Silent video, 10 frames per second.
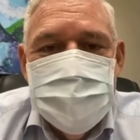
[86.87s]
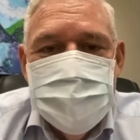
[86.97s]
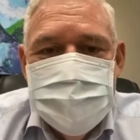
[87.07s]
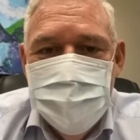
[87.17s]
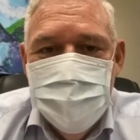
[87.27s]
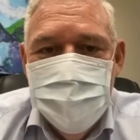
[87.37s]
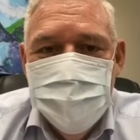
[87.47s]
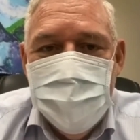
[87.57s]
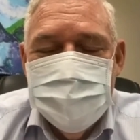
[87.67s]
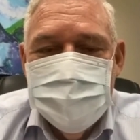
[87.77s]
continue to
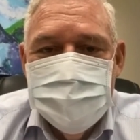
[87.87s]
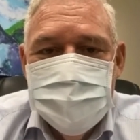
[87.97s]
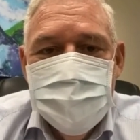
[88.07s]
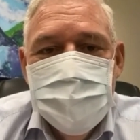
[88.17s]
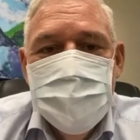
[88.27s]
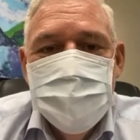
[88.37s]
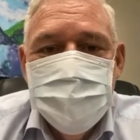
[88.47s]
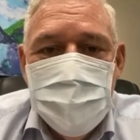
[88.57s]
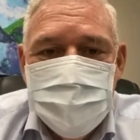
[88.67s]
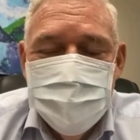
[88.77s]
practice
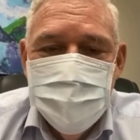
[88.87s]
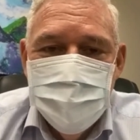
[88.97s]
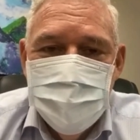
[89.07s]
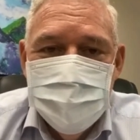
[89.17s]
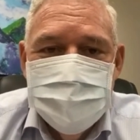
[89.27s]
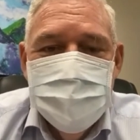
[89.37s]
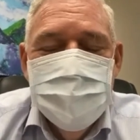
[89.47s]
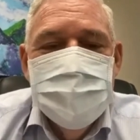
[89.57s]
proper protocols.